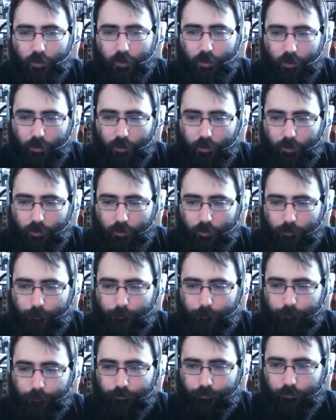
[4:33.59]

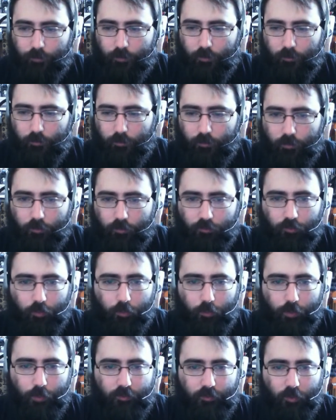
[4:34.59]
Um,
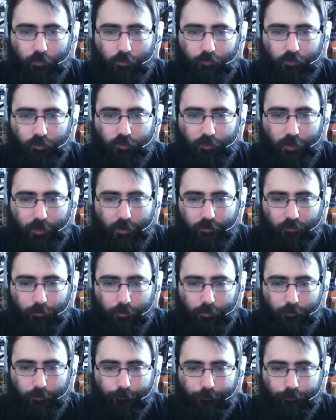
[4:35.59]
so that's obviously
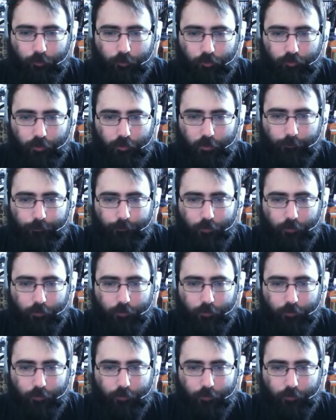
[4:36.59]
asthma. Good job.